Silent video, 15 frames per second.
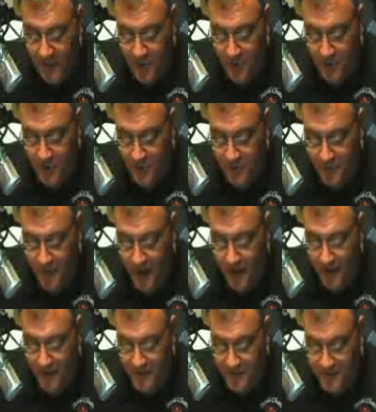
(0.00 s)
whom your
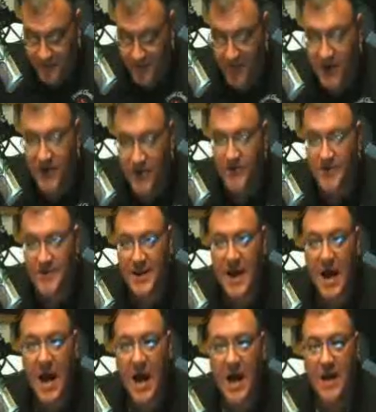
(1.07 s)
fathers feared
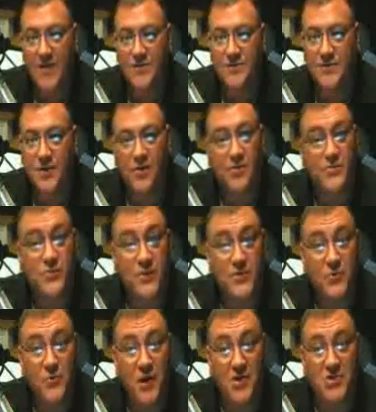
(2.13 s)
not. Notice what
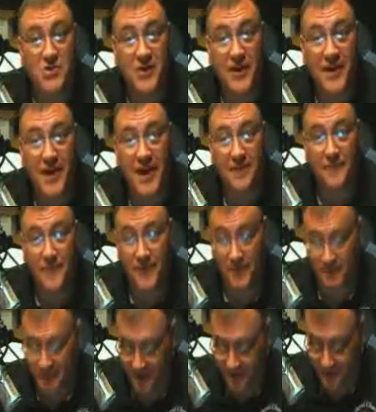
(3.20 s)
direction they came
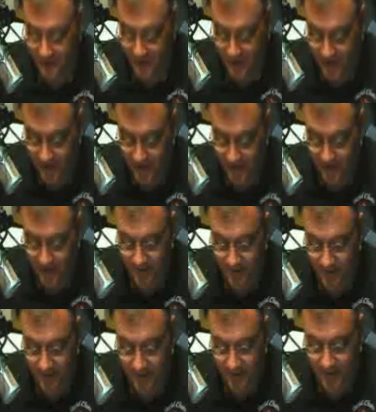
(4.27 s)
from, by the way.
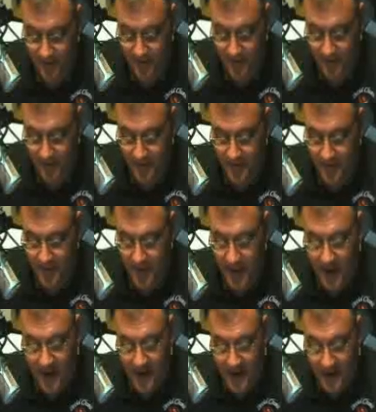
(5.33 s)

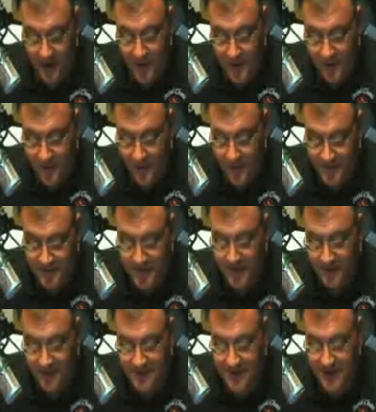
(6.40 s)
And here in verse
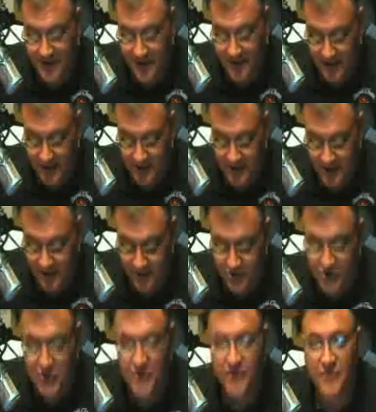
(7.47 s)
17, it
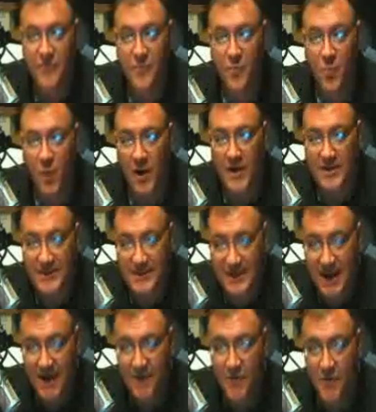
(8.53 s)
tells you what
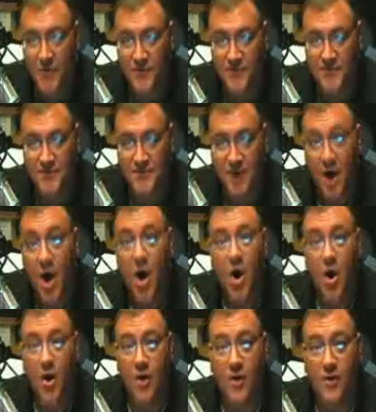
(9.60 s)
devils
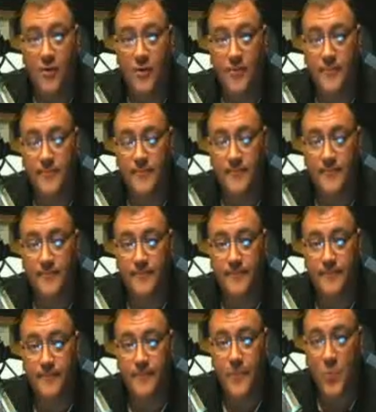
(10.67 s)
are.
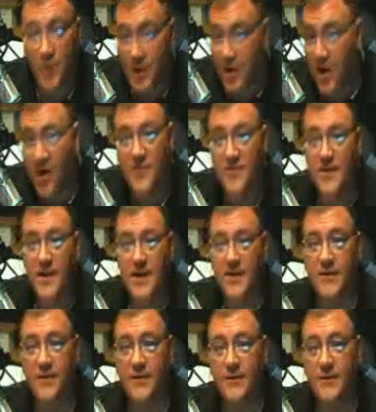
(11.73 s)
What are they?